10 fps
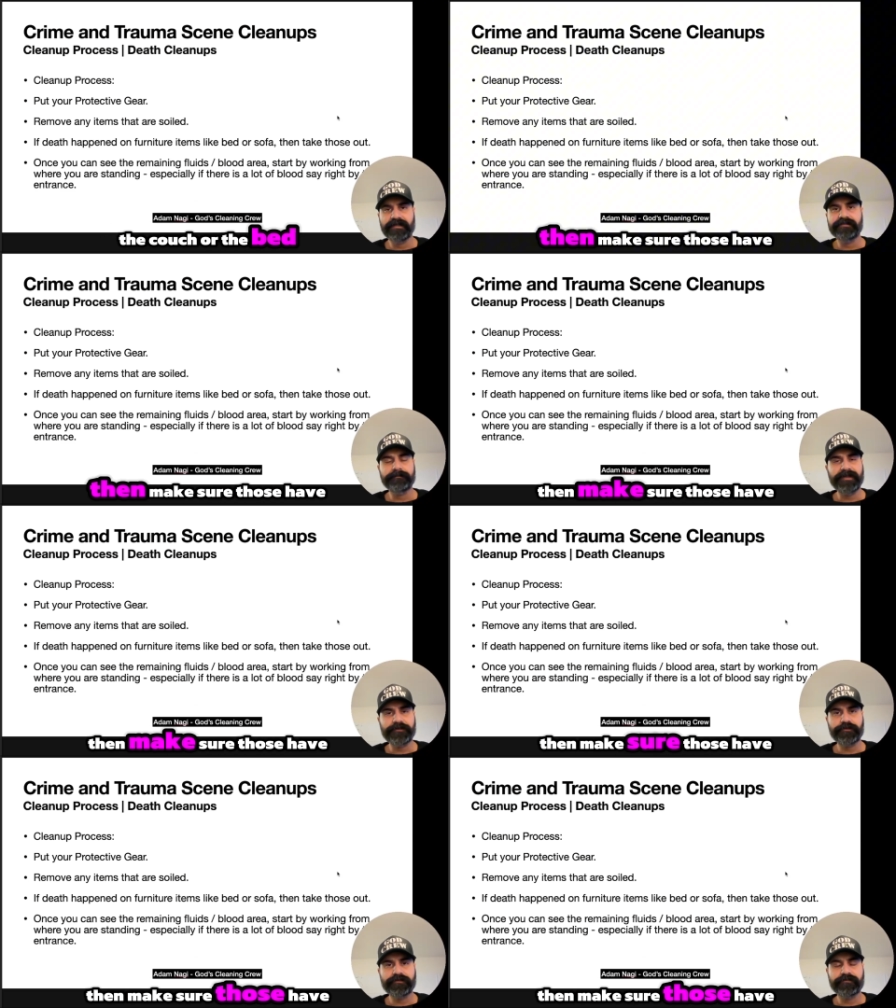then make
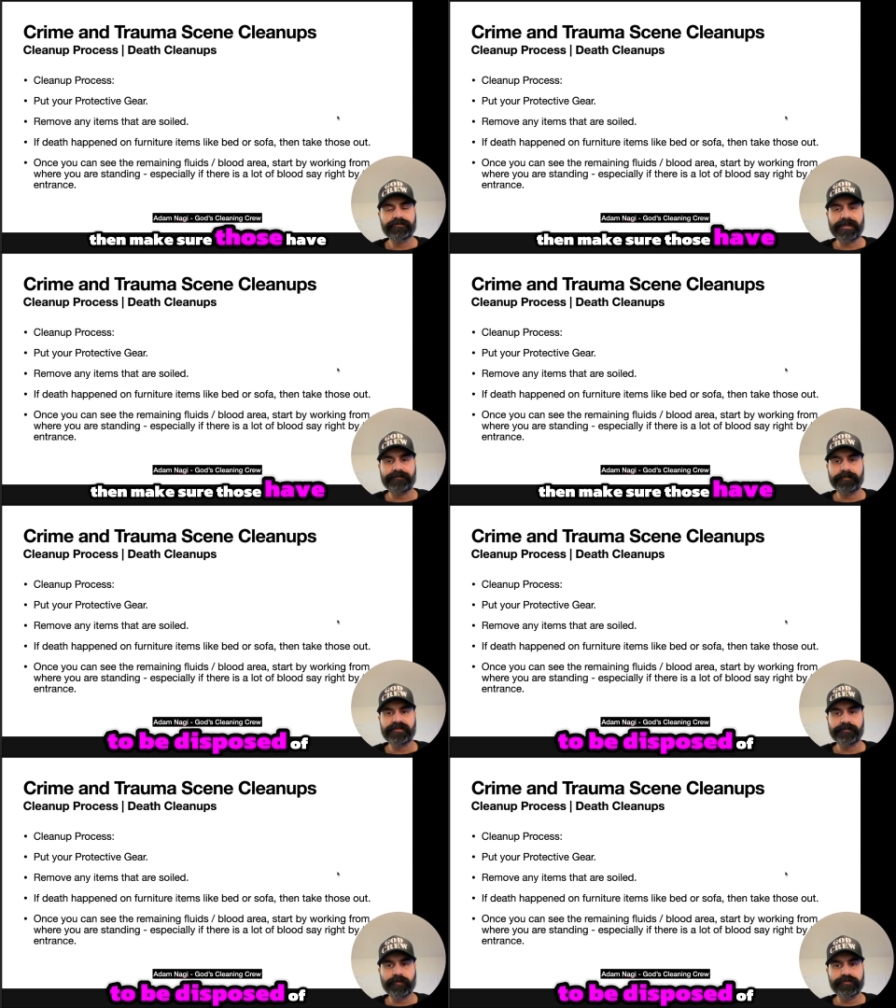sure those have to be
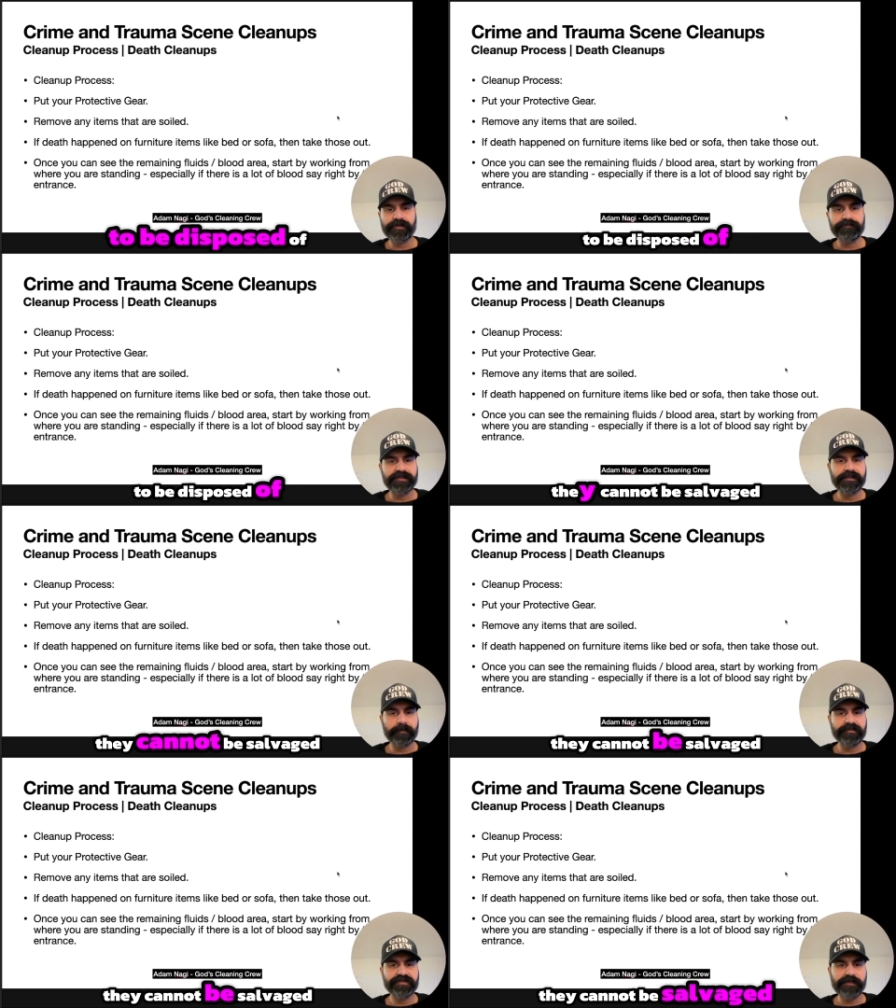disposed of. They
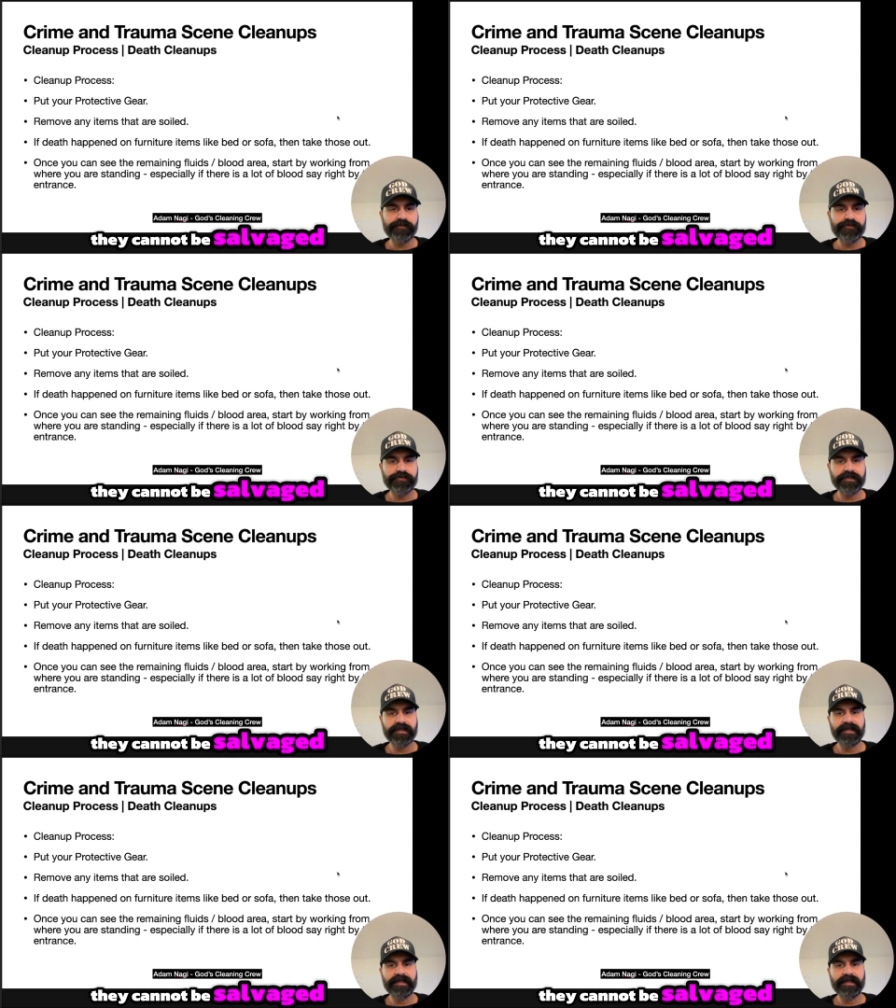cannot be salvaged.